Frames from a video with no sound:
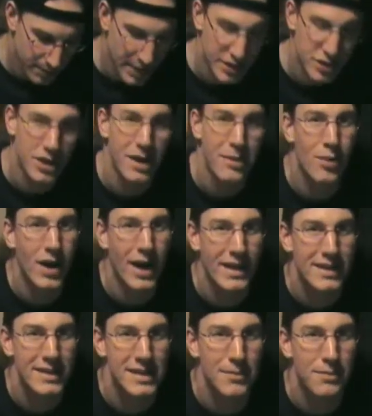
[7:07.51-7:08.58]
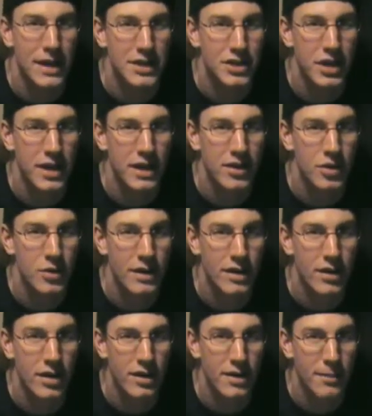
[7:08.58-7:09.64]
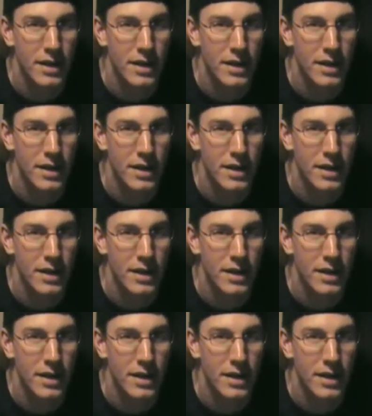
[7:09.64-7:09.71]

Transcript: make sure you practice it, make sure you can do it good,